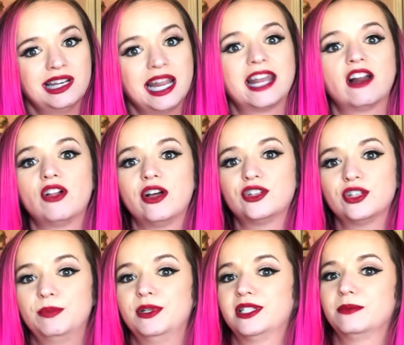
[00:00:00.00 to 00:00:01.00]
And I'll also
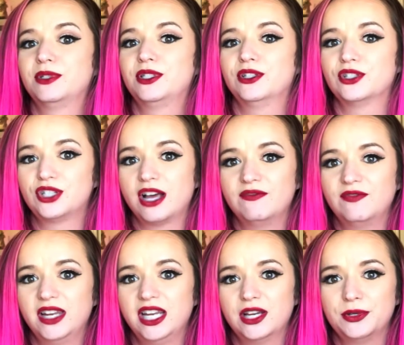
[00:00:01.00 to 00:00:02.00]
put some still shot
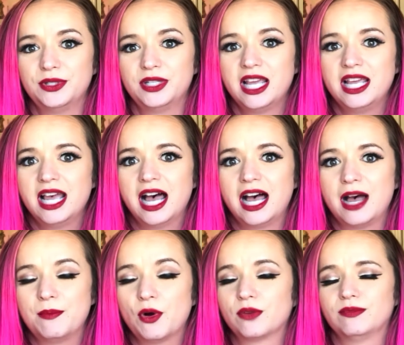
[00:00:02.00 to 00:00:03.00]
videos
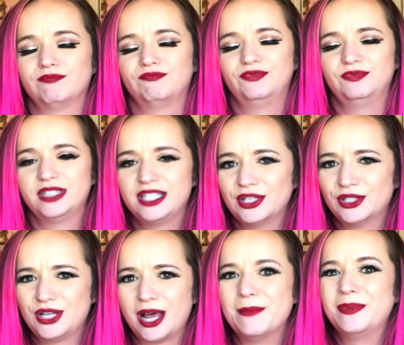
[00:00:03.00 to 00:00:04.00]
or still
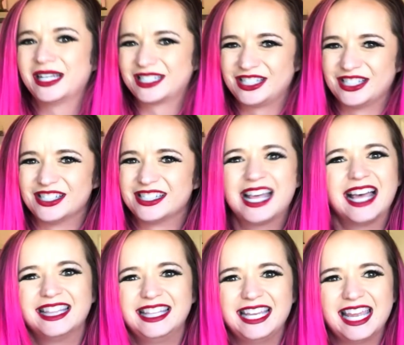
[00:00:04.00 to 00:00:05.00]
shot pictures at
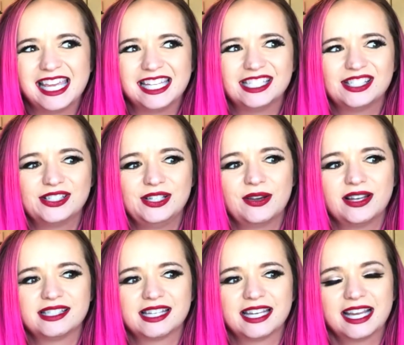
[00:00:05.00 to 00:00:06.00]
the end so you guys
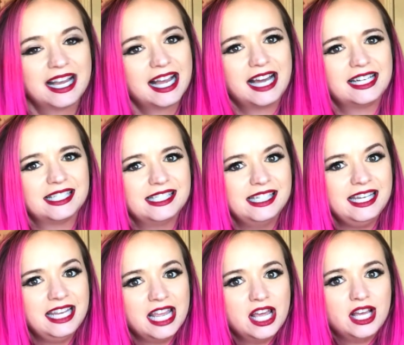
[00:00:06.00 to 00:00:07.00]
can kind of see.
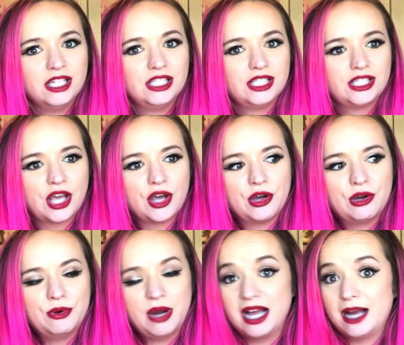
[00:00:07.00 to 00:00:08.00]
So
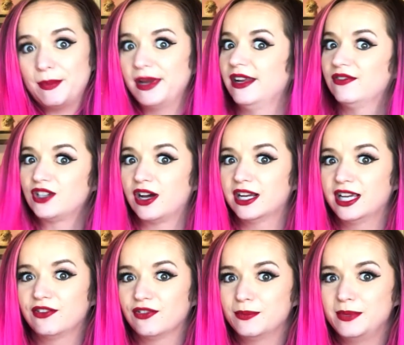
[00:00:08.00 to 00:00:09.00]
enough talking
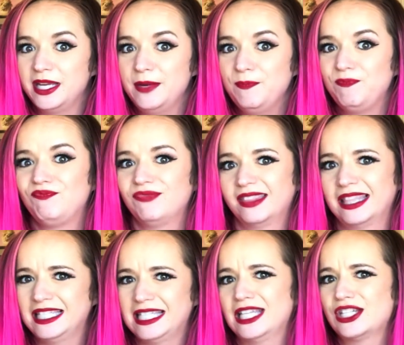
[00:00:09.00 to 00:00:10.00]
from me. Let's
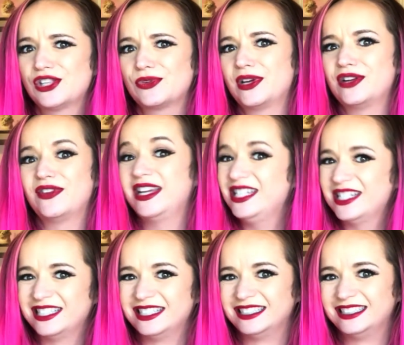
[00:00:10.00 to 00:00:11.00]
get to the renovation.